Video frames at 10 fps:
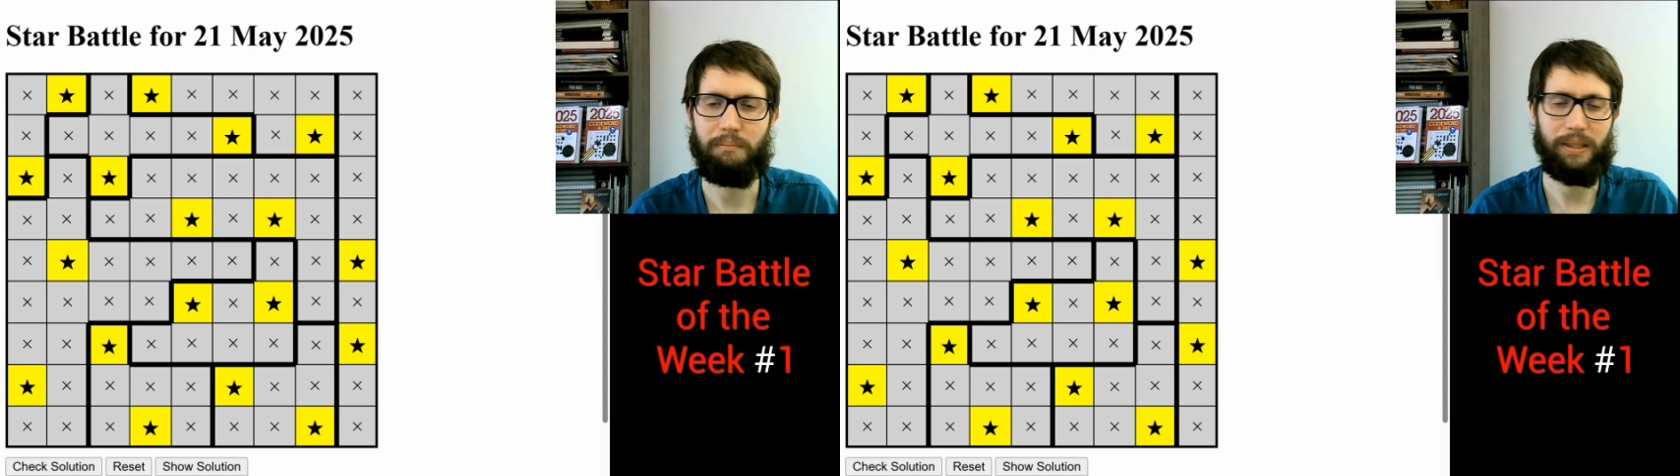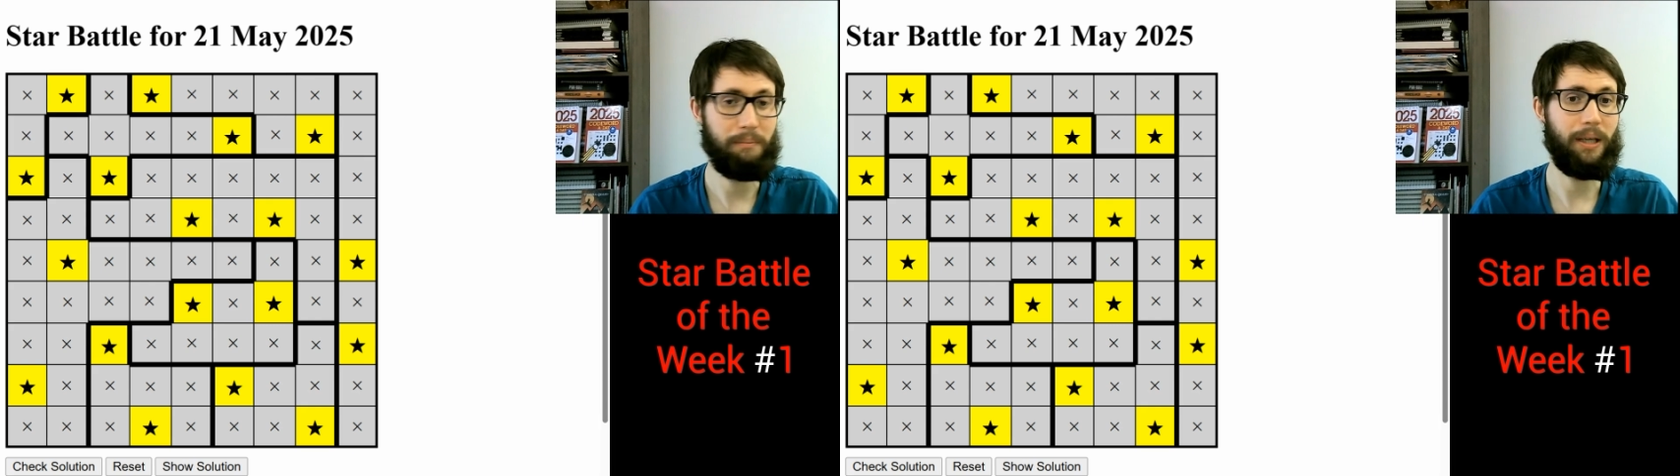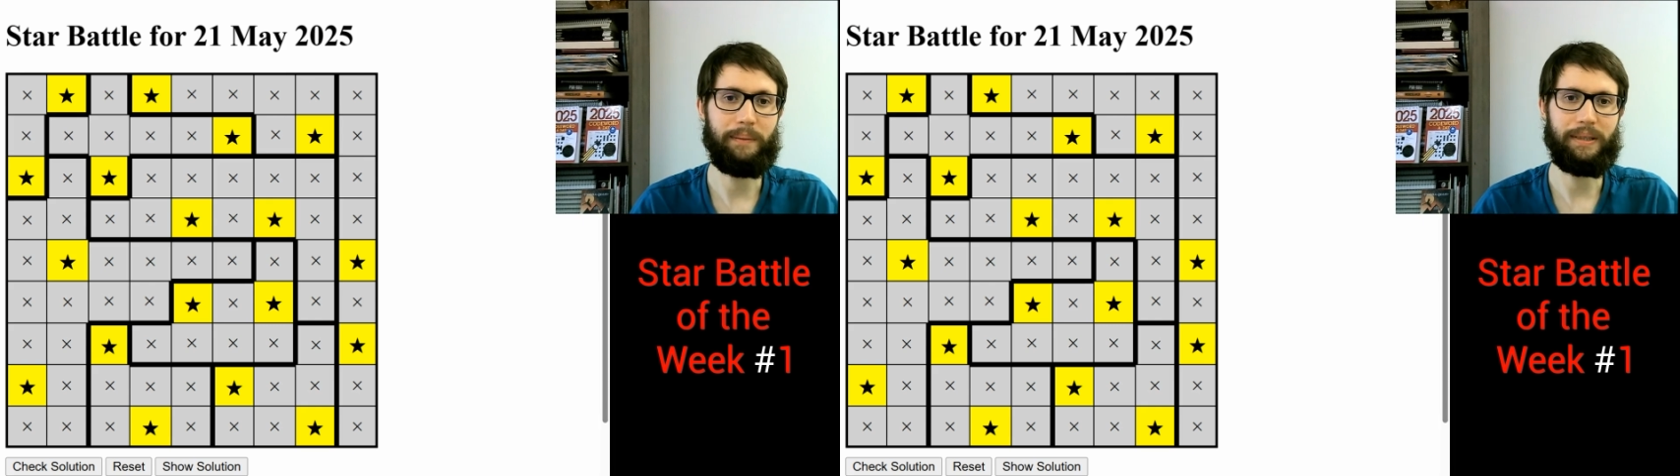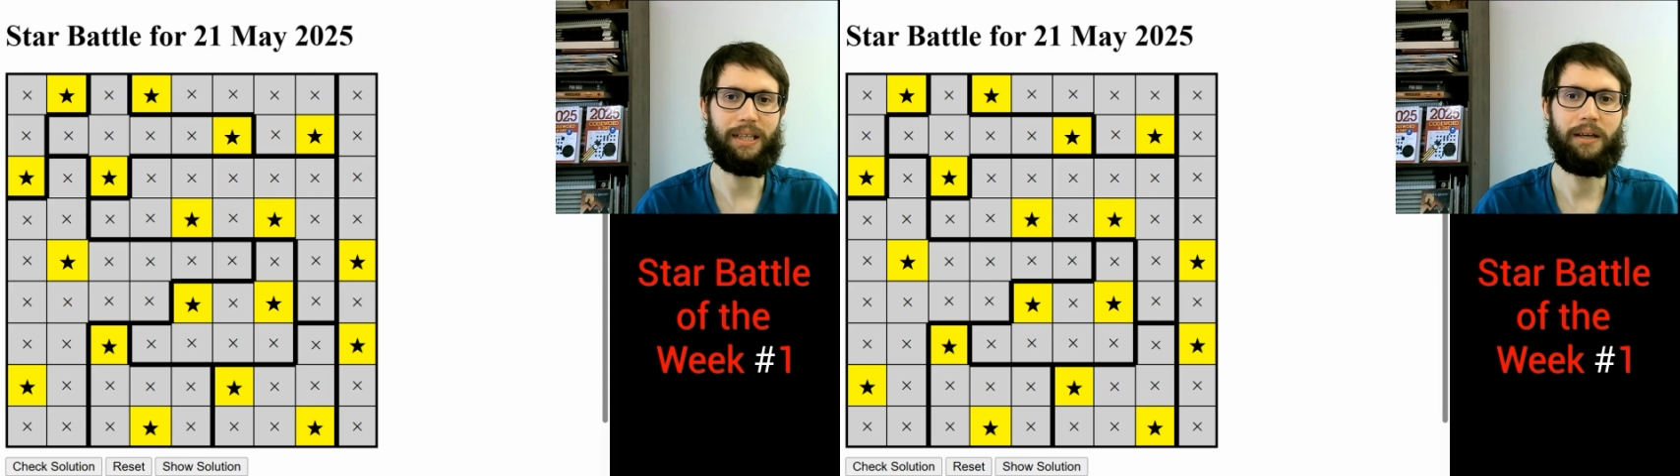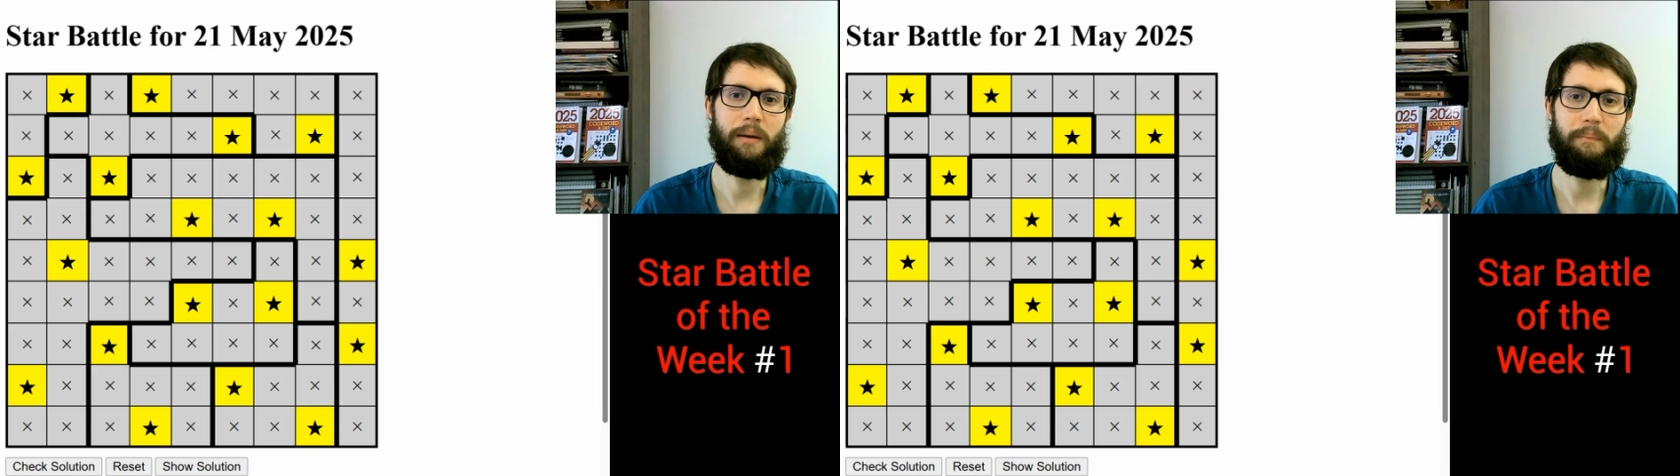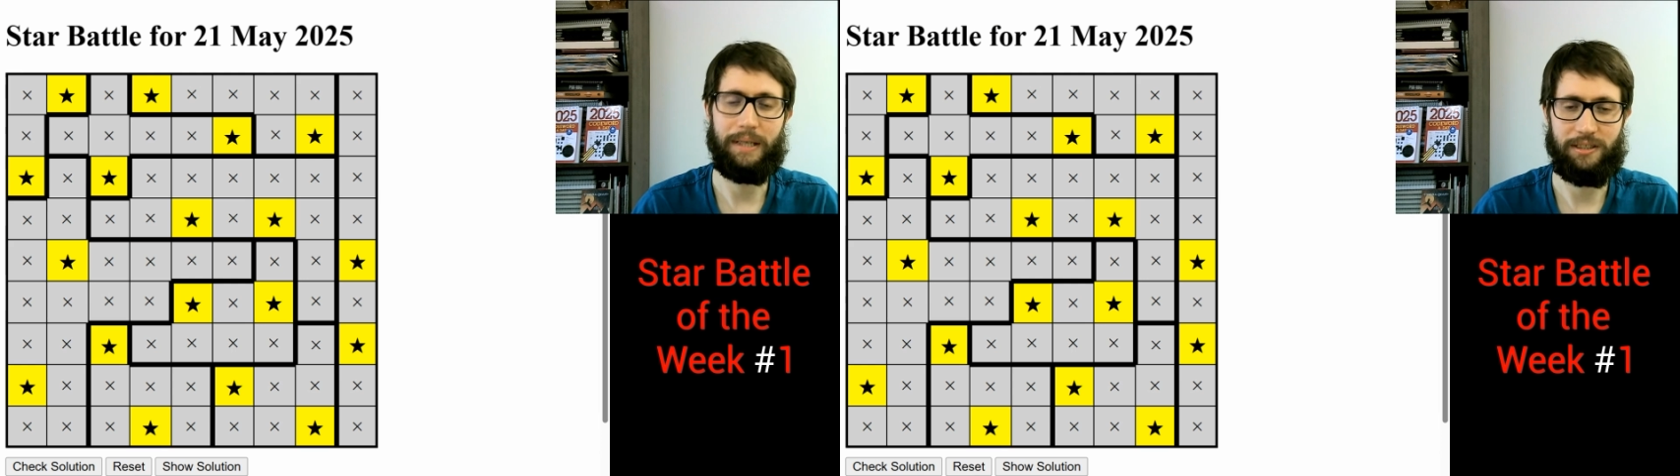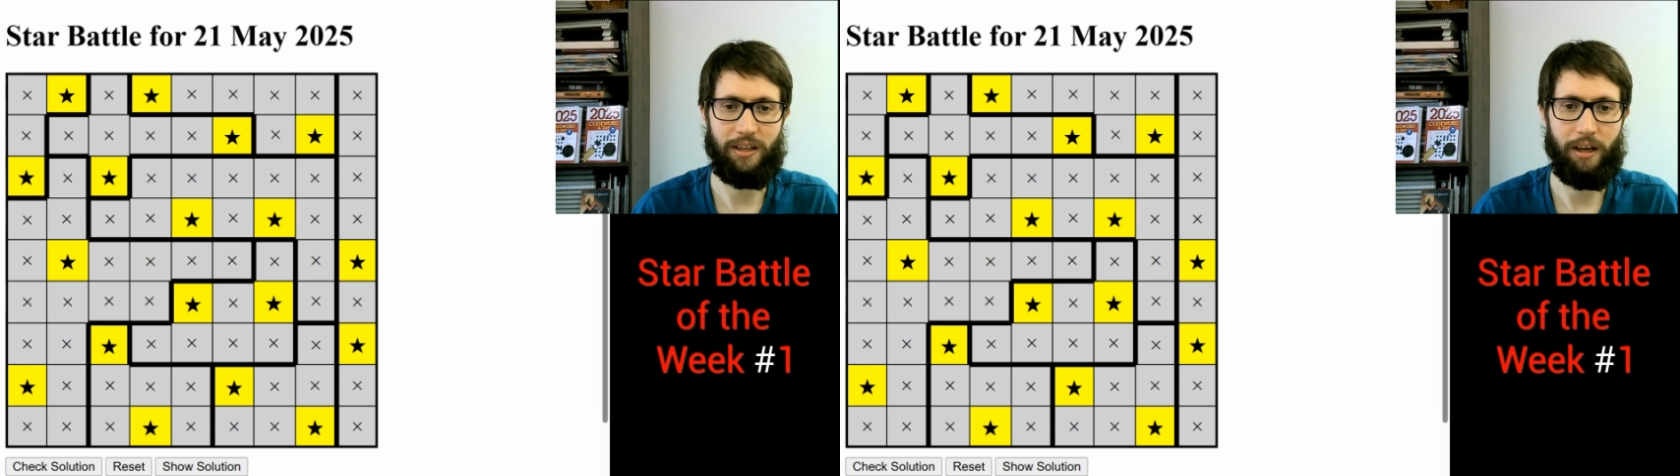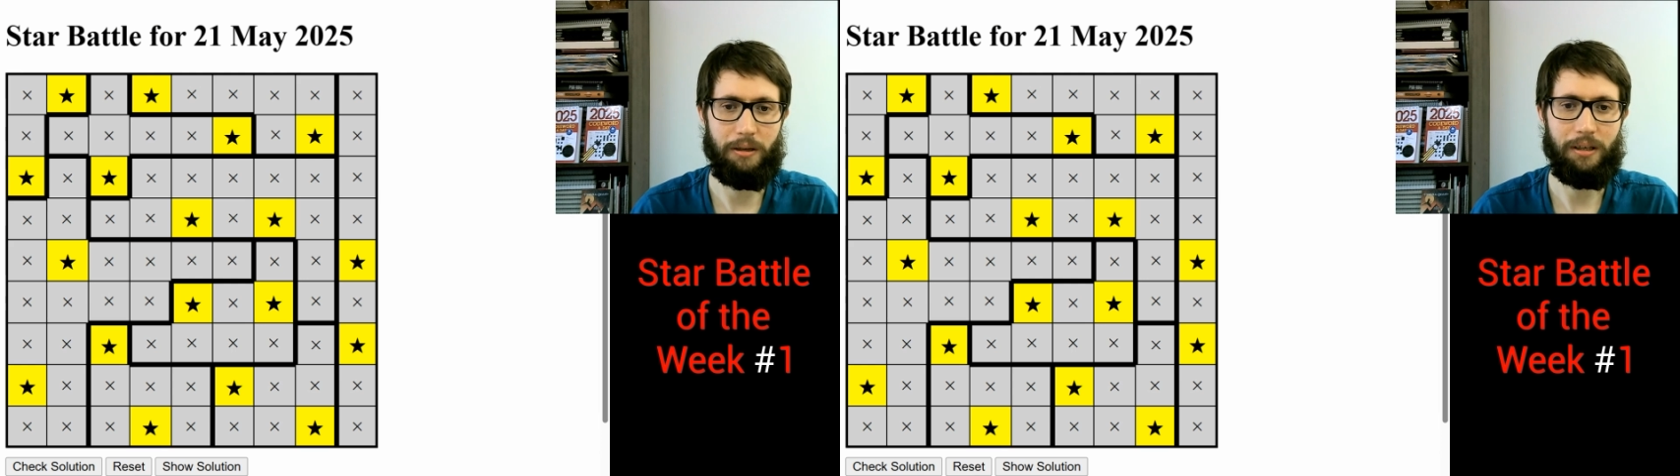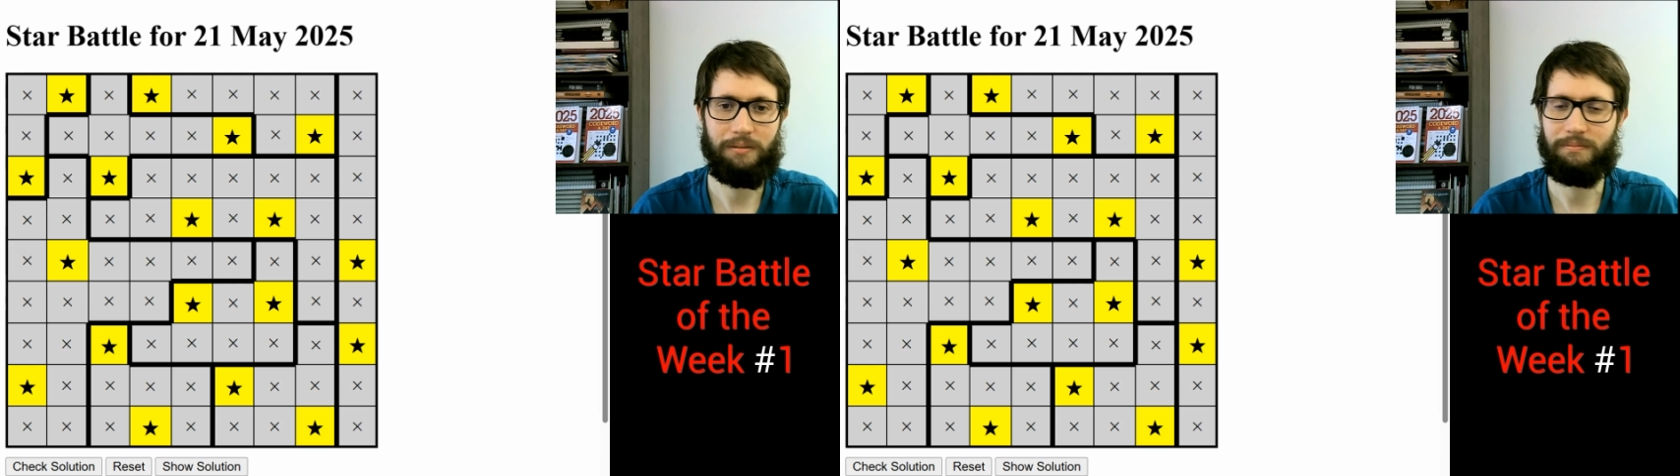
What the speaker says: but it might have been a bit slower,